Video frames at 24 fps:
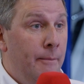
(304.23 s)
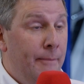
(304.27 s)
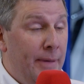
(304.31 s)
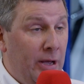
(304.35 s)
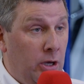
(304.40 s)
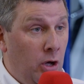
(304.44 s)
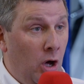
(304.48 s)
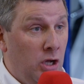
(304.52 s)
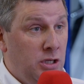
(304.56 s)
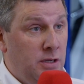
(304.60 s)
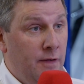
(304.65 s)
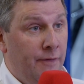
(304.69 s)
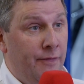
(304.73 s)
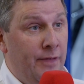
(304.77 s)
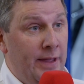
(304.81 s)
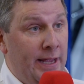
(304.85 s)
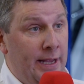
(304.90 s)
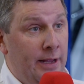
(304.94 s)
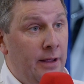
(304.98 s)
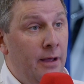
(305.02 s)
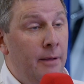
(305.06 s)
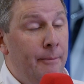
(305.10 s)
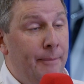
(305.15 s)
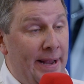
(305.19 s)
because of
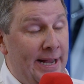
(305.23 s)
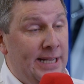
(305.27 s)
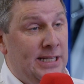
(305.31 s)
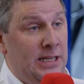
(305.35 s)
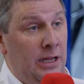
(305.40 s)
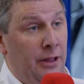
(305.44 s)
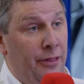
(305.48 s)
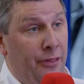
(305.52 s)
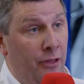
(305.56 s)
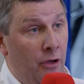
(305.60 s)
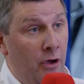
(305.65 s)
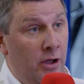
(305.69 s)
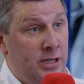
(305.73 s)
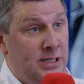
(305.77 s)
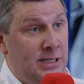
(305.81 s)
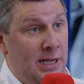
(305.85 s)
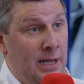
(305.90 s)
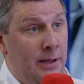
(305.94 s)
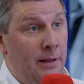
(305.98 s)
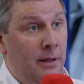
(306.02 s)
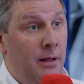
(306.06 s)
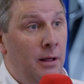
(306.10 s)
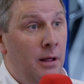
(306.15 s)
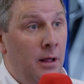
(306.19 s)
the
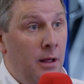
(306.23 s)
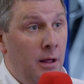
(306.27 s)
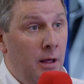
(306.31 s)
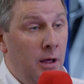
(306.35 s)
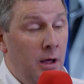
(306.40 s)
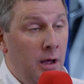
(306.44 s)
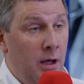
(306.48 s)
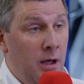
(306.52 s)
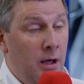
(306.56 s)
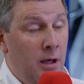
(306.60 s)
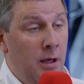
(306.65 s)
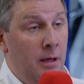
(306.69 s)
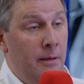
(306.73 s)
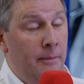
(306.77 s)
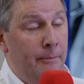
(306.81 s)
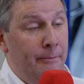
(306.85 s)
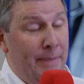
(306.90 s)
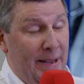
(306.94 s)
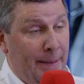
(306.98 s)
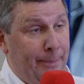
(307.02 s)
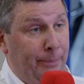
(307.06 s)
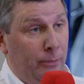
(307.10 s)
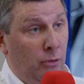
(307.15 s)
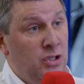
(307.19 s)
BT30
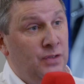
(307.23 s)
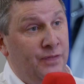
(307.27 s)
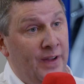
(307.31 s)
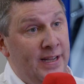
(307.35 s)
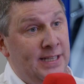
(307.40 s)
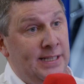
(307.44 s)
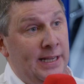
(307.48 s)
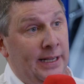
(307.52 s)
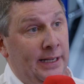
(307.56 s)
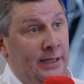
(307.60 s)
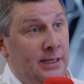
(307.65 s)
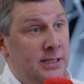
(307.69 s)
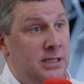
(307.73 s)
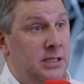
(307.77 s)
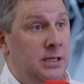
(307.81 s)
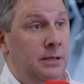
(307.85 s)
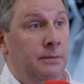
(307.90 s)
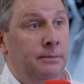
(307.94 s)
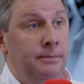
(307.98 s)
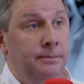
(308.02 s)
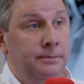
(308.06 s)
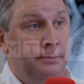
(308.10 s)
Big Plus fittings.